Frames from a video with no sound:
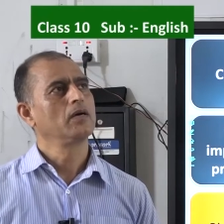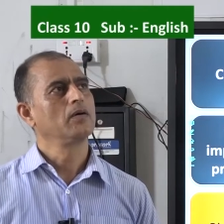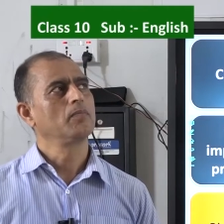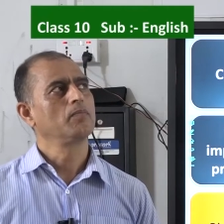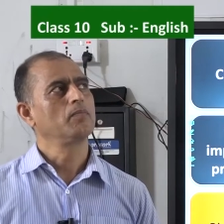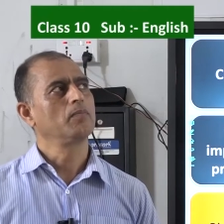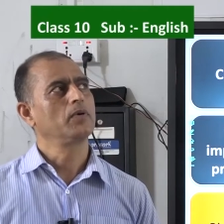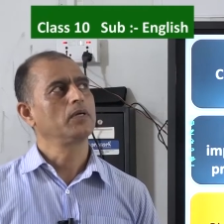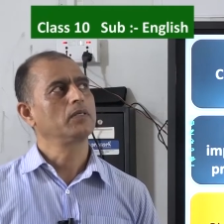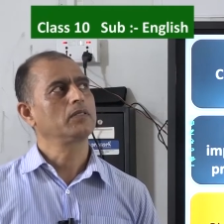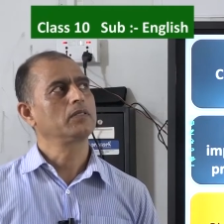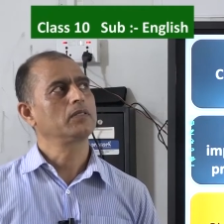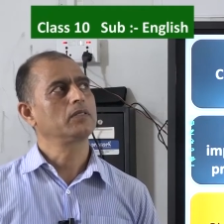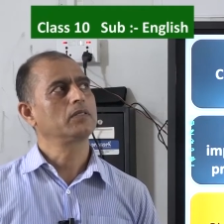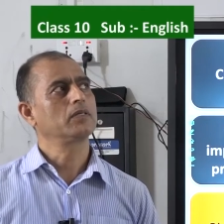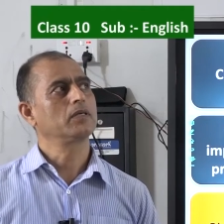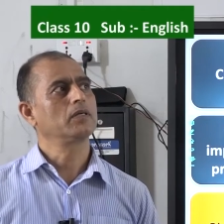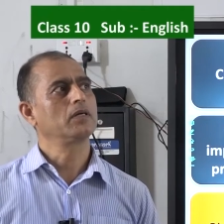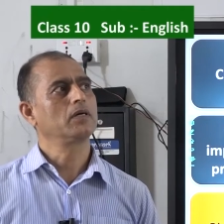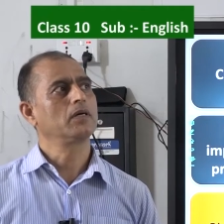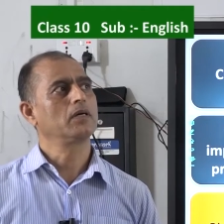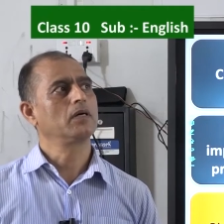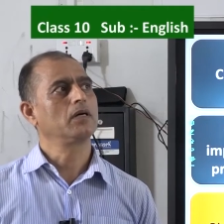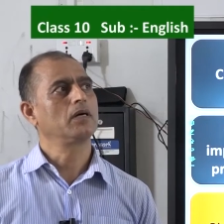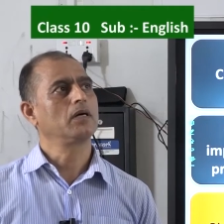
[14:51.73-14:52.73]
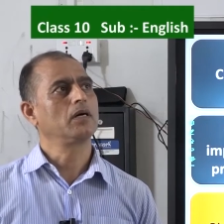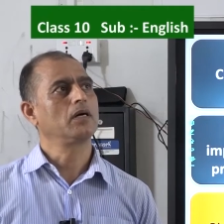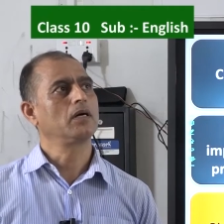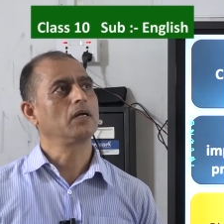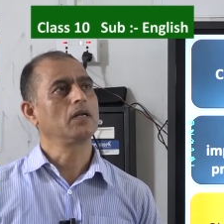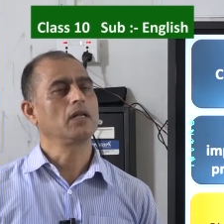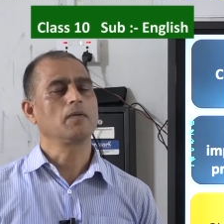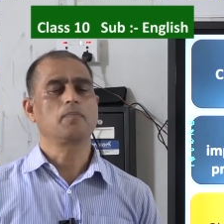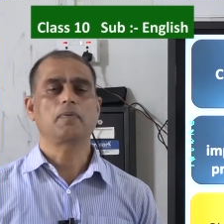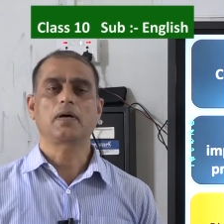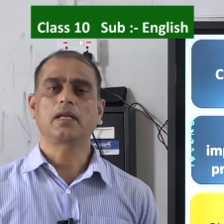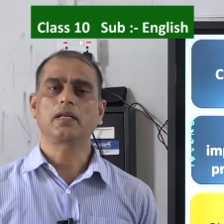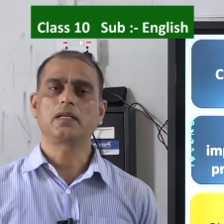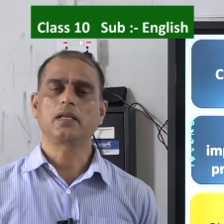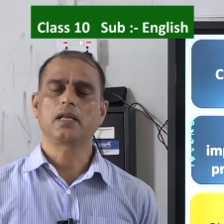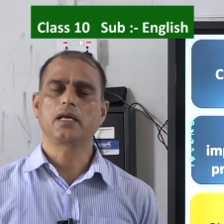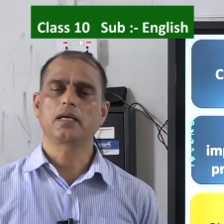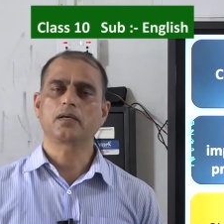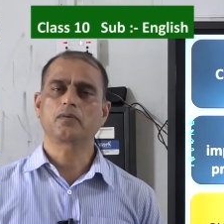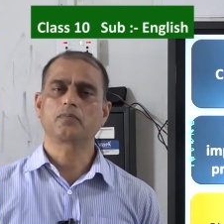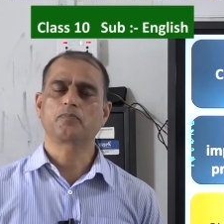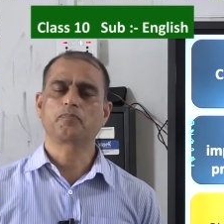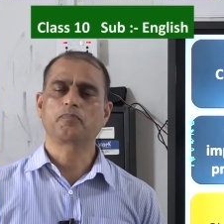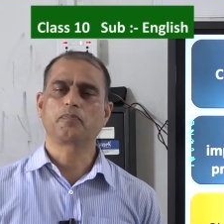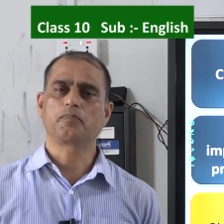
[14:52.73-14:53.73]
but
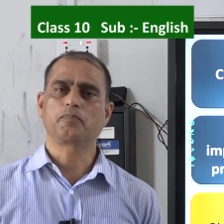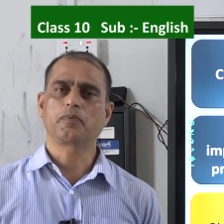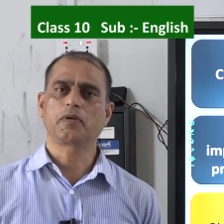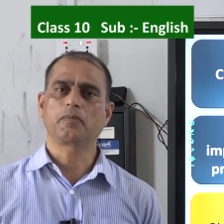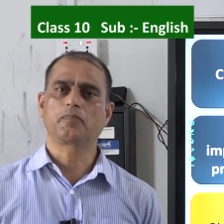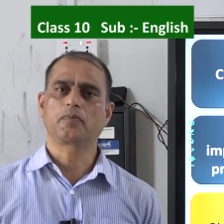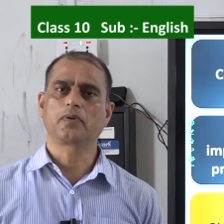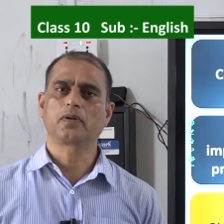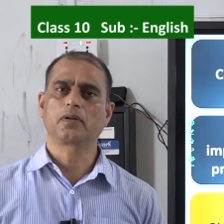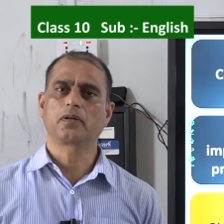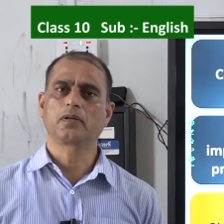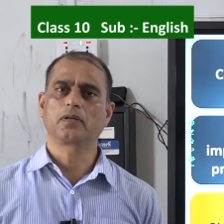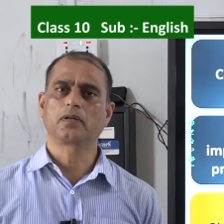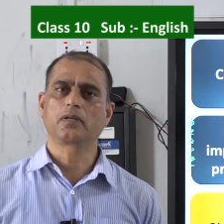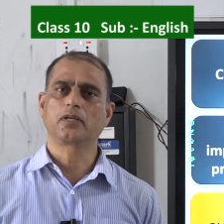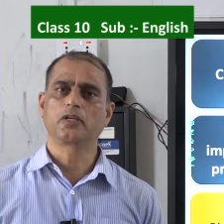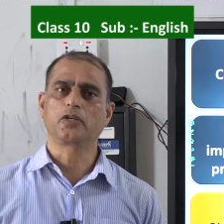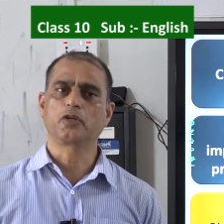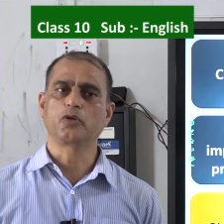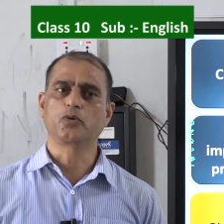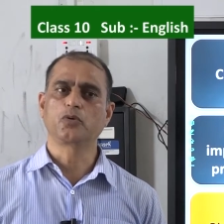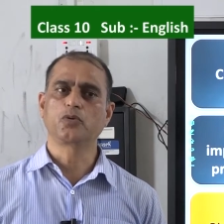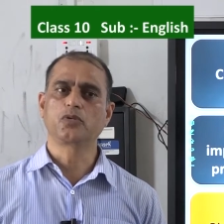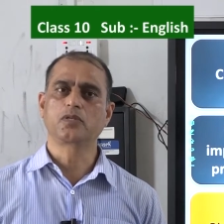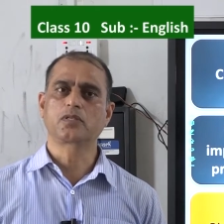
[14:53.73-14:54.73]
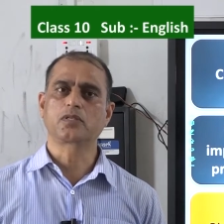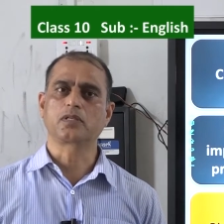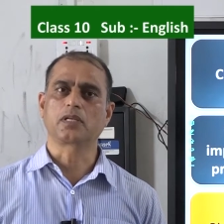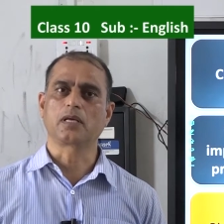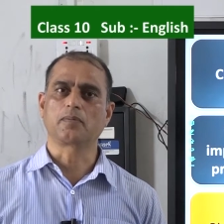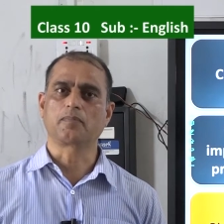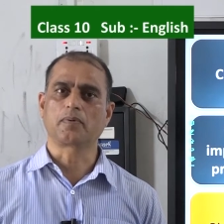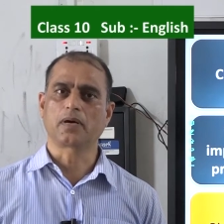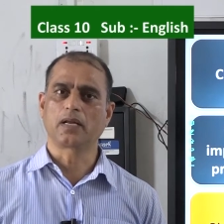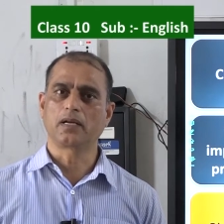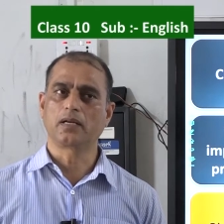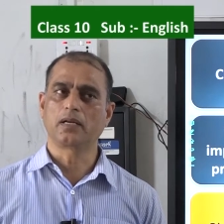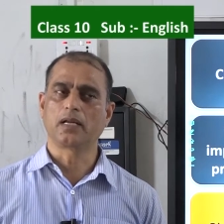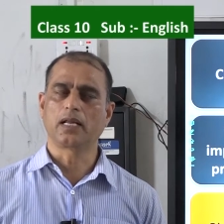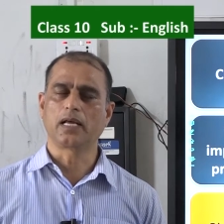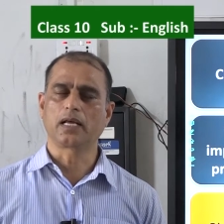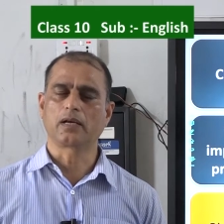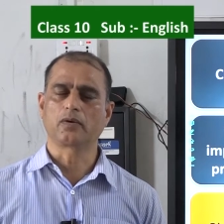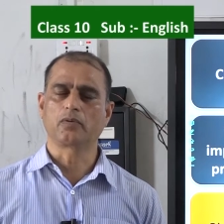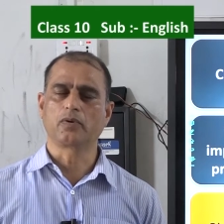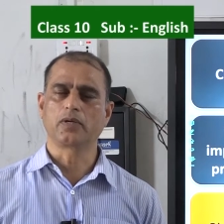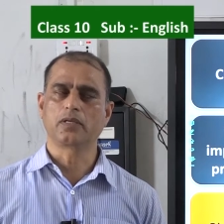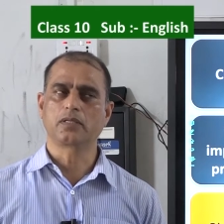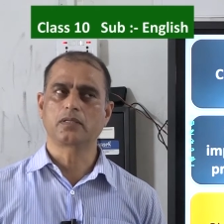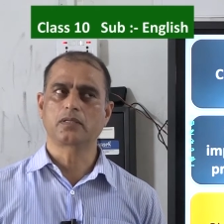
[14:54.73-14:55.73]
Nepali people use Nepali
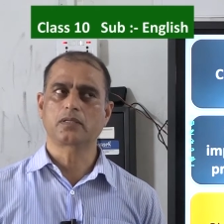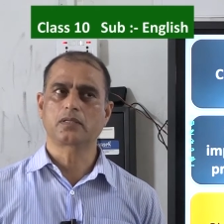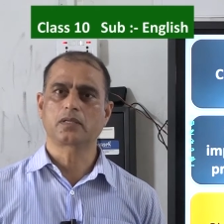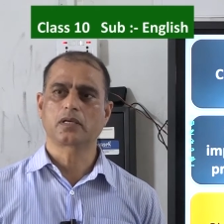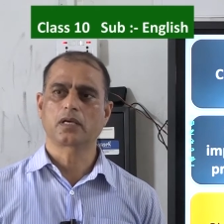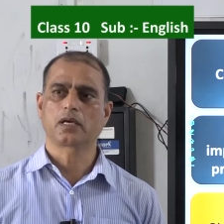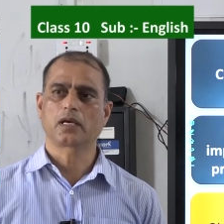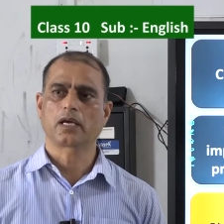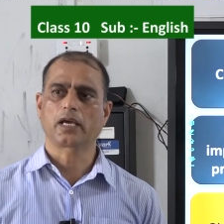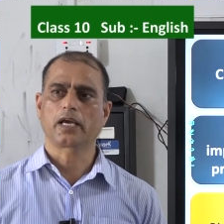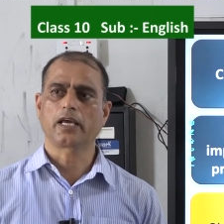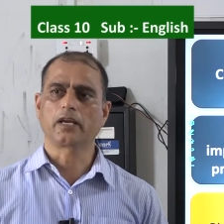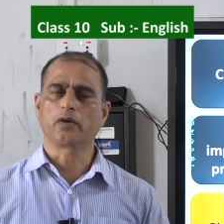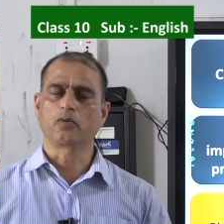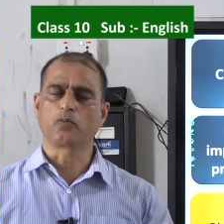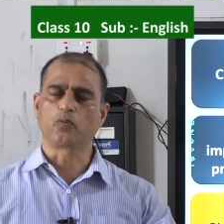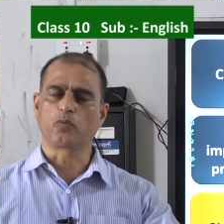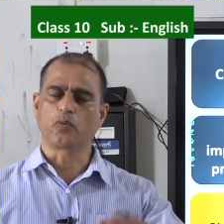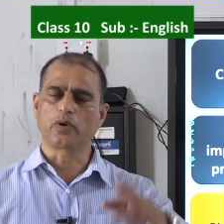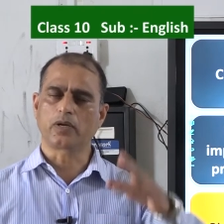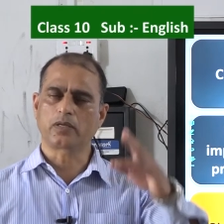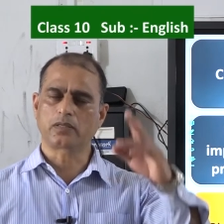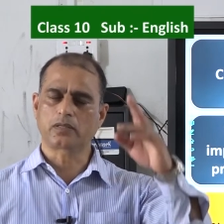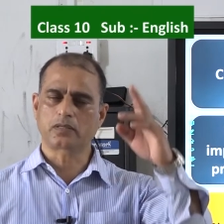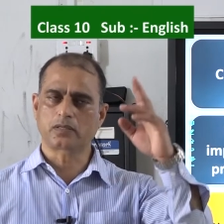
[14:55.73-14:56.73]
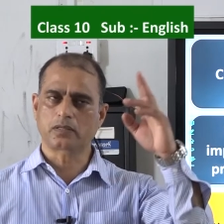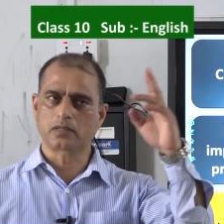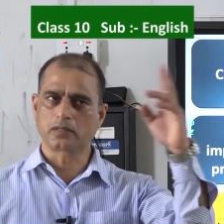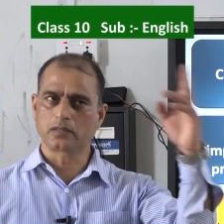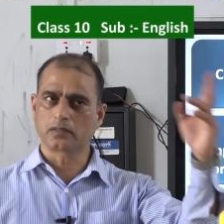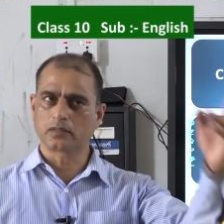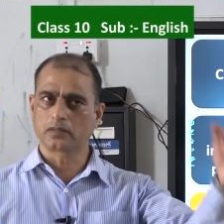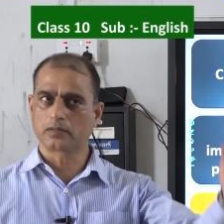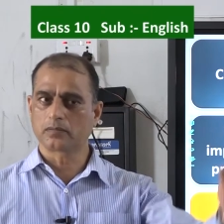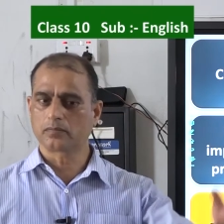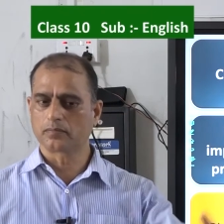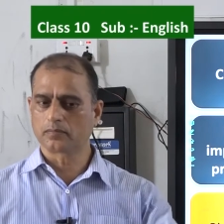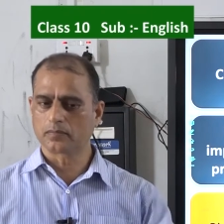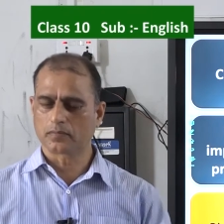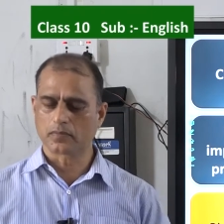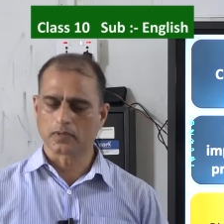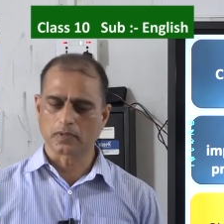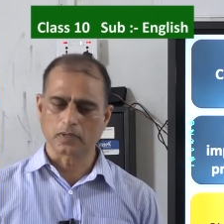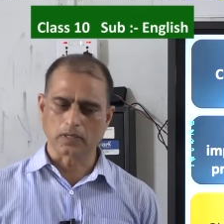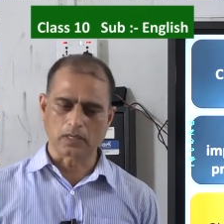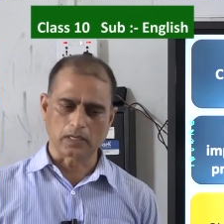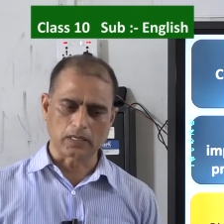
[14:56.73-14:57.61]
language in western,